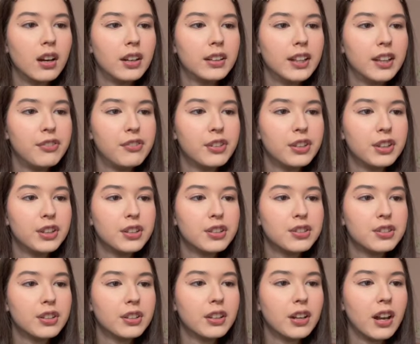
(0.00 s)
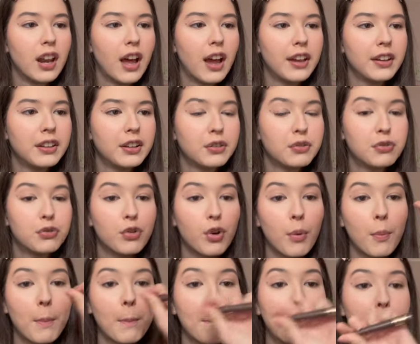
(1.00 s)
definition liner
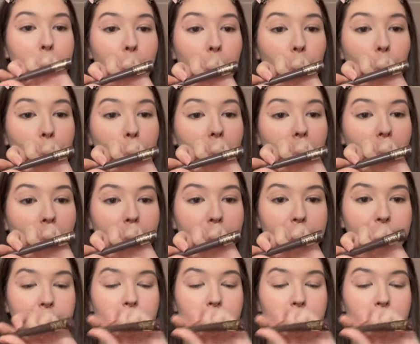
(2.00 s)
from Pupa.